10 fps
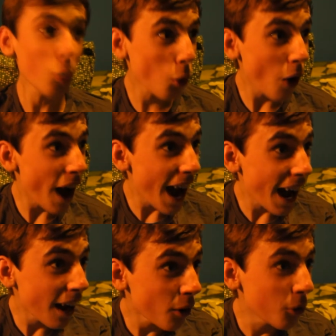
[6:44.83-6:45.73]

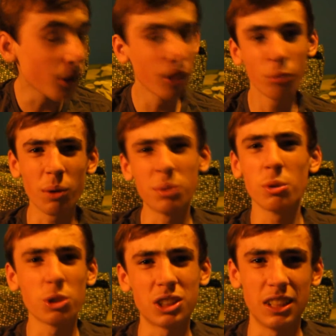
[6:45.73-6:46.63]
wow when we
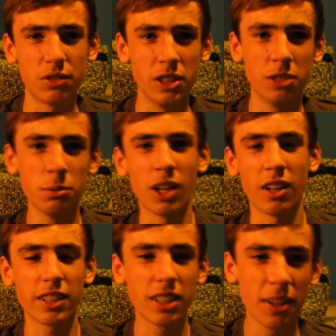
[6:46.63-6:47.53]
watch this film.
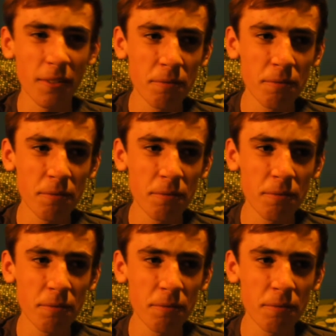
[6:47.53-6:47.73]
Like